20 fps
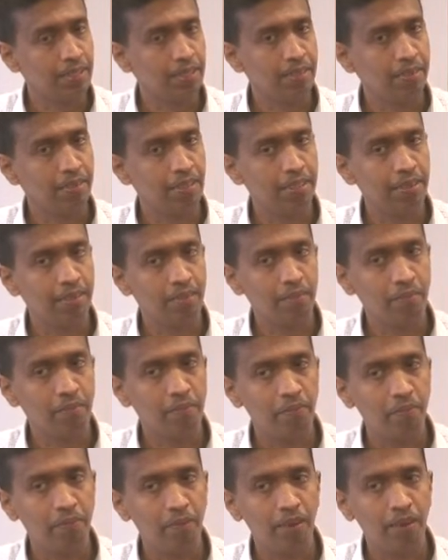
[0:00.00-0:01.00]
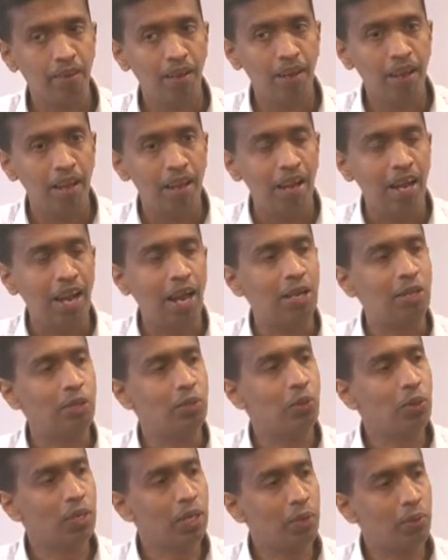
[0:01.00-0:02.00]
right? And
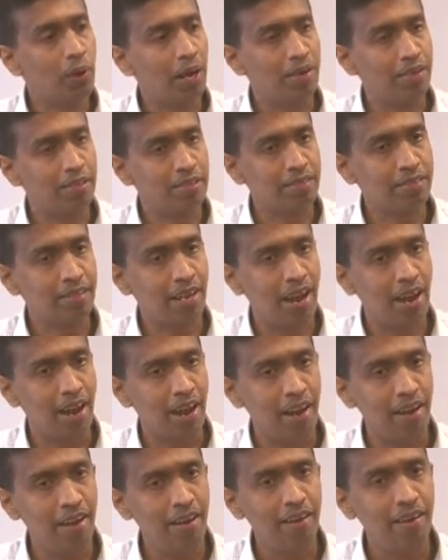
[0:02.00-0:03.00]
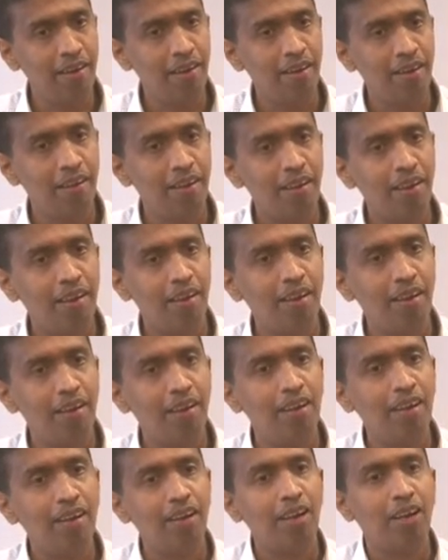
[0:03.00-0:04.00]
you need to understand
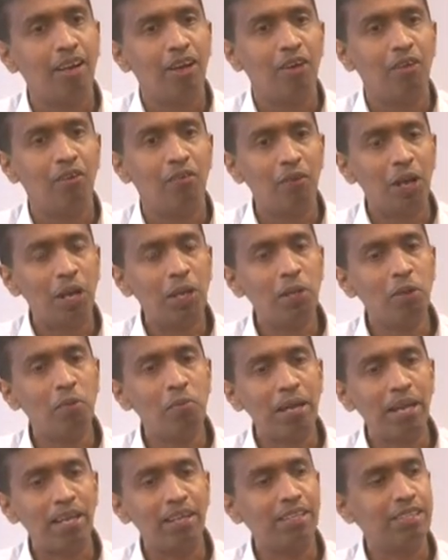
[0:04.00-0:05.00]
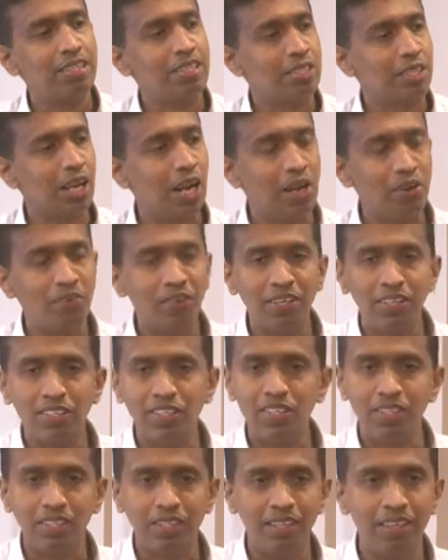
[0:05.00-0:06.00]
when you make this kind of a
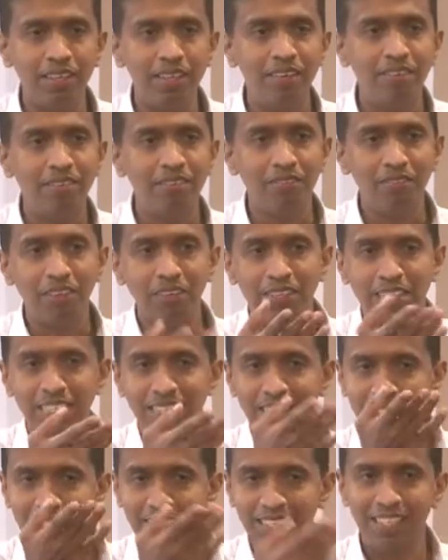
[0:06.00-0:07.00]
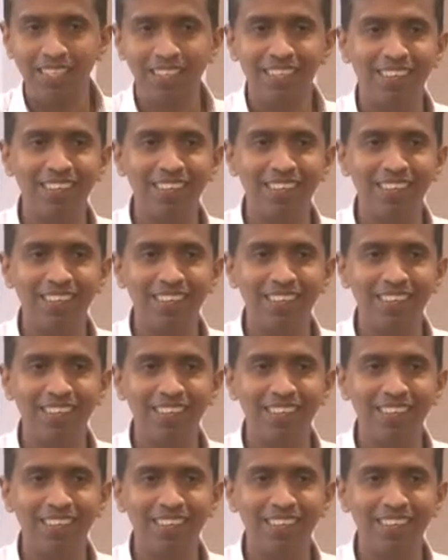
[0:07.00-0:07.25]
decision. We were discussing